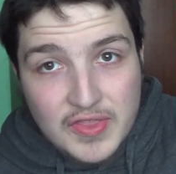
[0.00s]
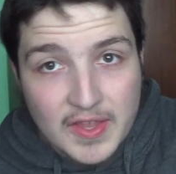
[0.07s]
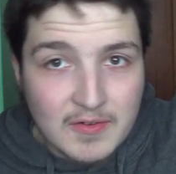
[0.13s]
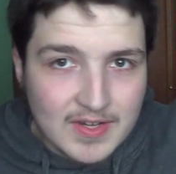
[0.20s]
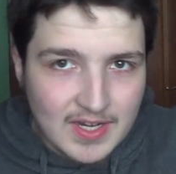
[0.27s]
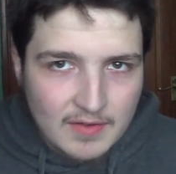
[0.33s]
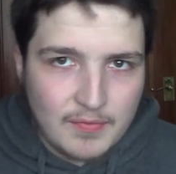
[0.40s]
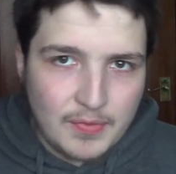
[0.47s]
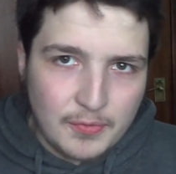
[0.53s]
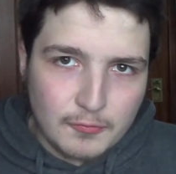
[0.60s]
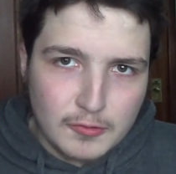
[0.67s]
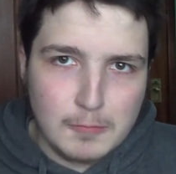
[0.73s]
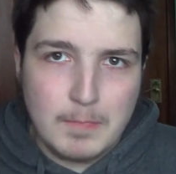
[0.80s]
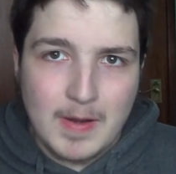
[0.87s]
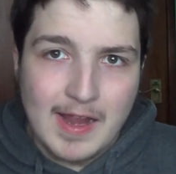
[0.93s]
they would have
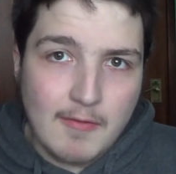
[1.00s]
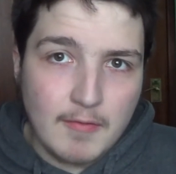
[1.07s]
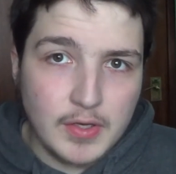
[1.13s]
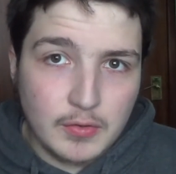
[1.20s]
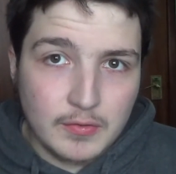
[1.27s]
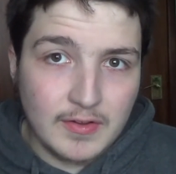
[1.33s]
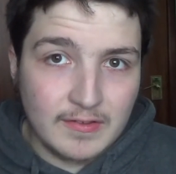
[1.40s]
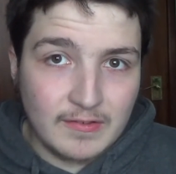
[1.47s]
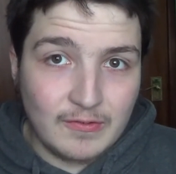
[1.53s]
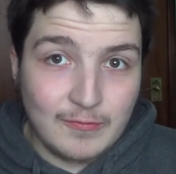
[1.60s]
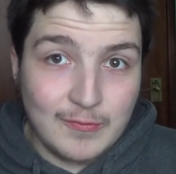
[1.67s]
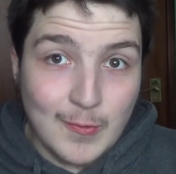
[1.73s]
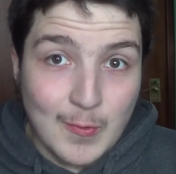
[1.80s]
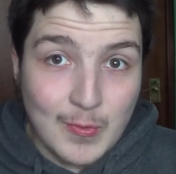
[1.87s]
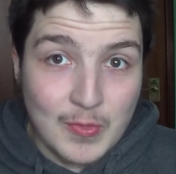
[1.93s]
3 power units
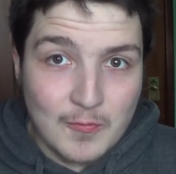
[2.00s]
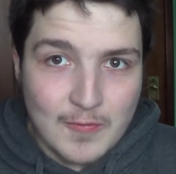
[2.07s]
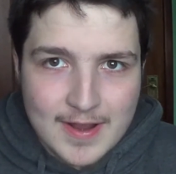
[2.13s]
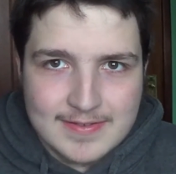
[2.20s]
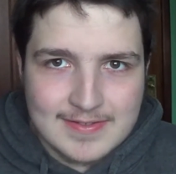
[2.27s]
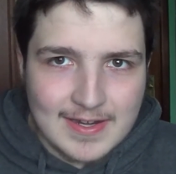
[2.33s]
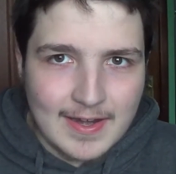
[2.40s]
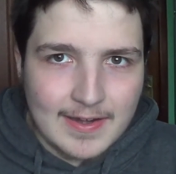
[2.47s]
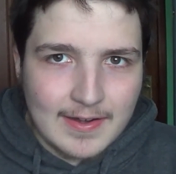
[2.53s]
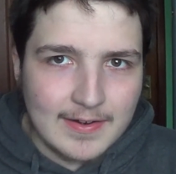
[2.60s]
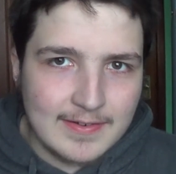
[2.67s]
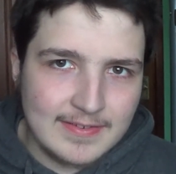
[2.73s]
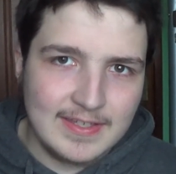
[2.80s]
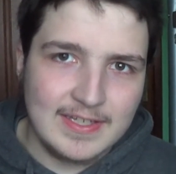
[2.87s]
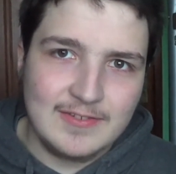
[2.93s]
for the rest of the
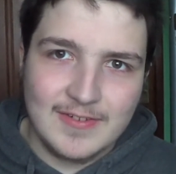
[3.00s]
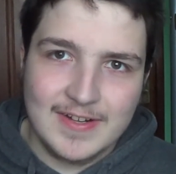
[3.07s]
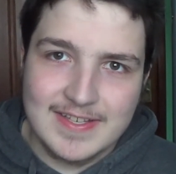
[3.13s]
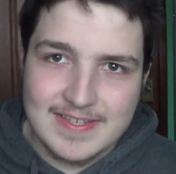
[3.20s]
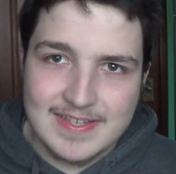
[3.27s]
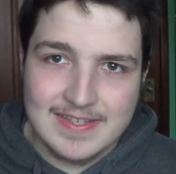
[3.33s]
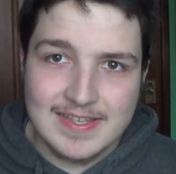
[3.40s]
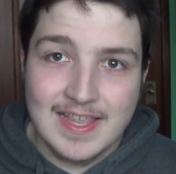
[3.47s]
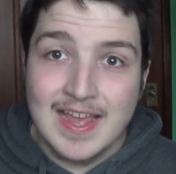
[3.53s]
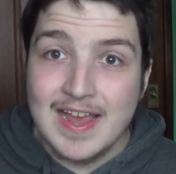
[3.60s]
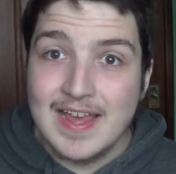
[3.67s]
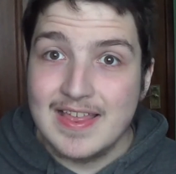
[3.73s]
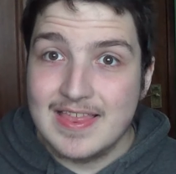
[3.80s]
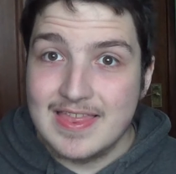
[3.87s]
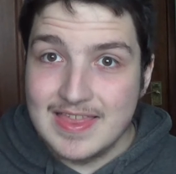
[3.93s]
19 races.
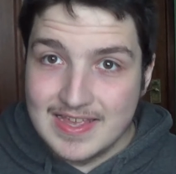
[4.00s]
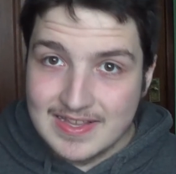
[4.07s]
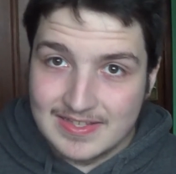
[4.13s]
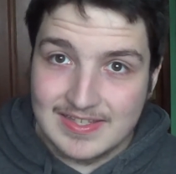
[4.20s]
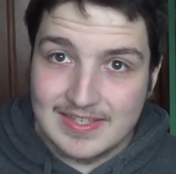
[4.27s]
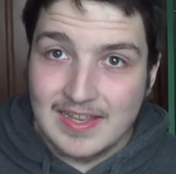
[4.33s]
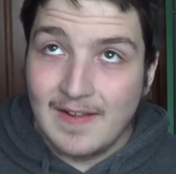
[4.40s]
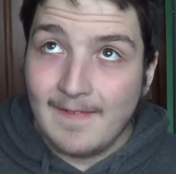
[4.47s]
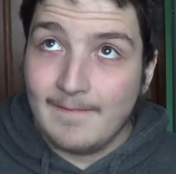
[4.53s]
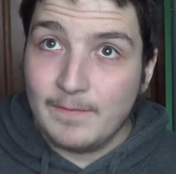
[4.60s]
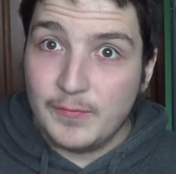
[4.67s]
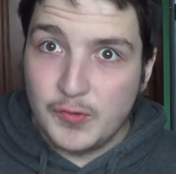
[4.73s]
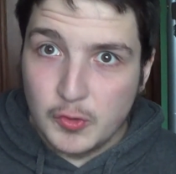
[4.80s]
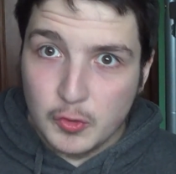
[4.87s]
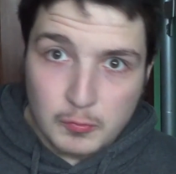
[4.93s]
And that's
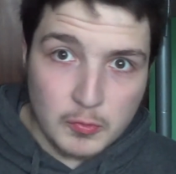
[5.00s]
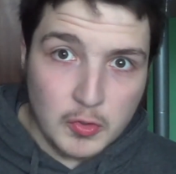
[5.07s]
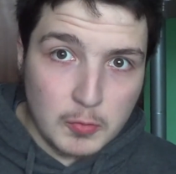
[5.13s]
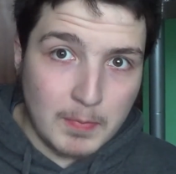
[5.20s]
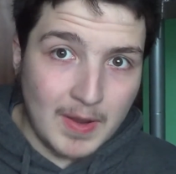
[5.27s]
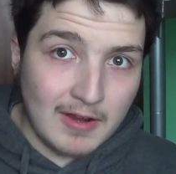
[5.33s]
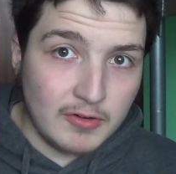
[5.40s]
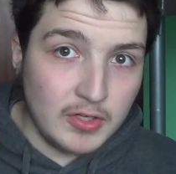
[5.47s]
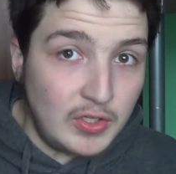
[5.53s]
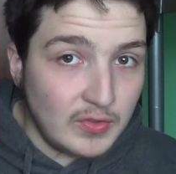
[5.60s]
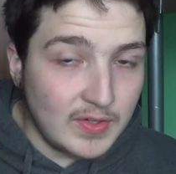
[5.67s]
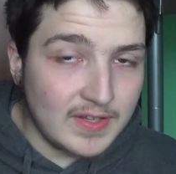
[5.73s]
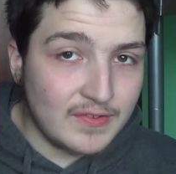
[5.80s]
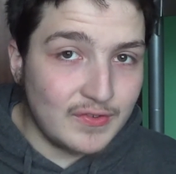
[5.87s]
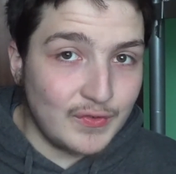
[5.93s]
2 power
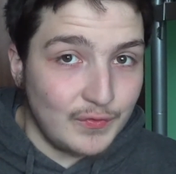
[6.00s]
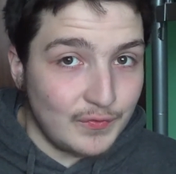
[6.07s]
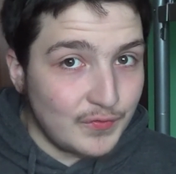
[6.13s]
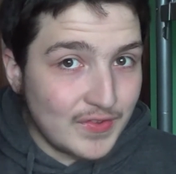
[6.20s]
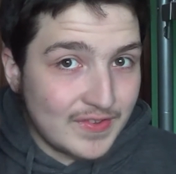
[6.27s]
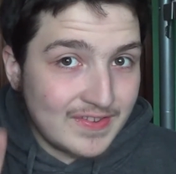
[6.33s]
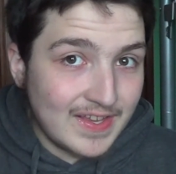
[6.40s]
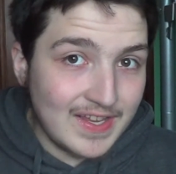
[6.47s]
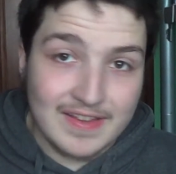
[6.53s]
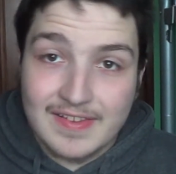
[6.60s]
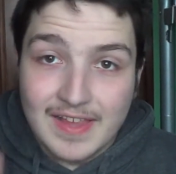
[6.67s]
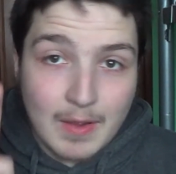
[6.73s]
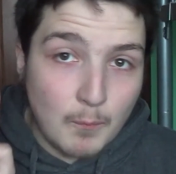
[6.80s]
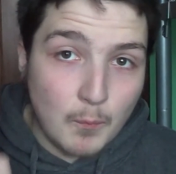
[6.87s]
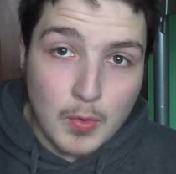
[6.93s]
units for
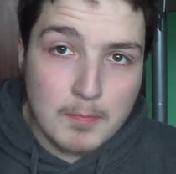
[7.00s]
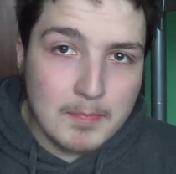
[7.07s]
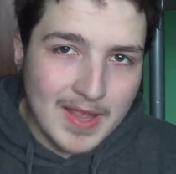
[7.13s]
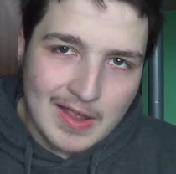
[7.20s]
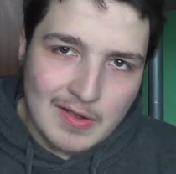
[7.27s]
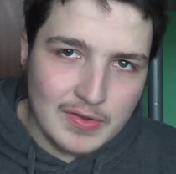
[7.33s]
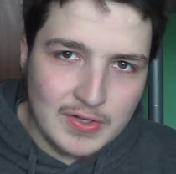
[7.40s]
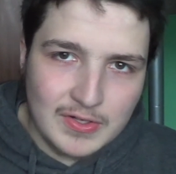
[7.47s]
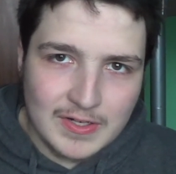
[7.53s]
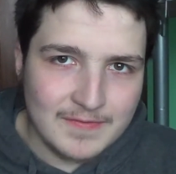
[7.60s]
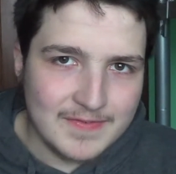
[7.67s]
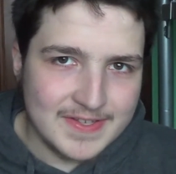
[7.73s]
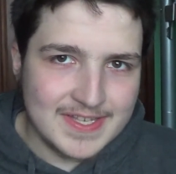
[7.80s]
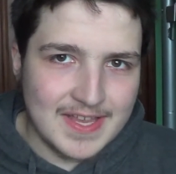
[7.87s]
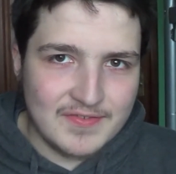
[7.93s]
6 and 1 power unit
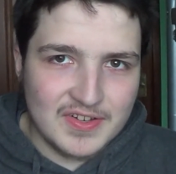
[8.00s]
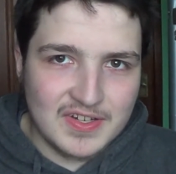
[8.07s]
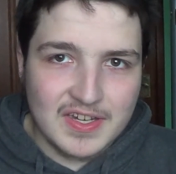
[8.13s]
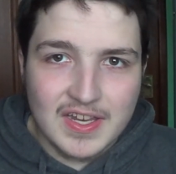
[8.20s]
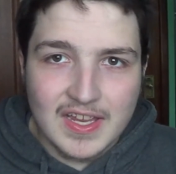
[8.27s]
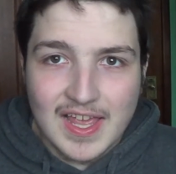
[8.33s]
for 7.